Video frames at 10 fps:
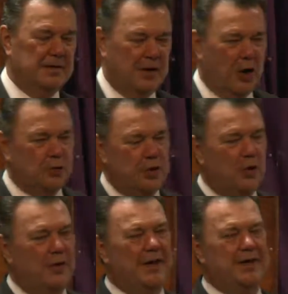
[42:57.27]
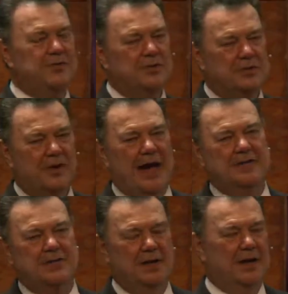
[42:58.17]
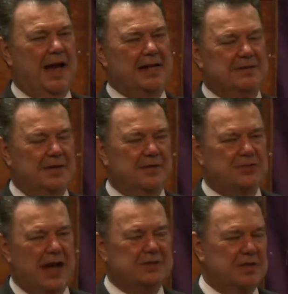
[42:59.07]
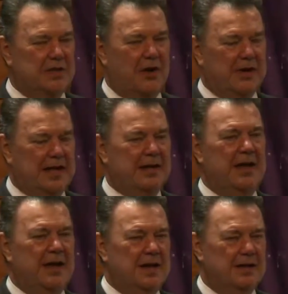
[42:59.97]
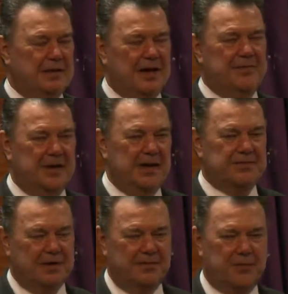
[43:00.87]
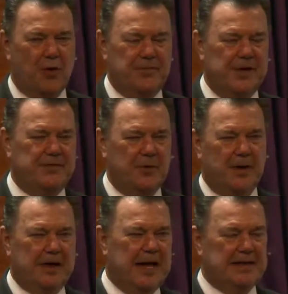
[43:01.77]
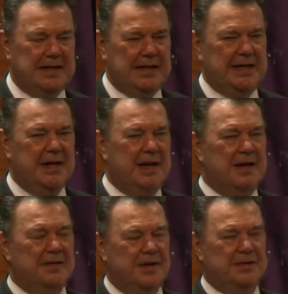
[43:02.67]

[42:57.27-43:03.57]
No dual natured Christ here, as in the Chalcedonian definition of 451 AD, the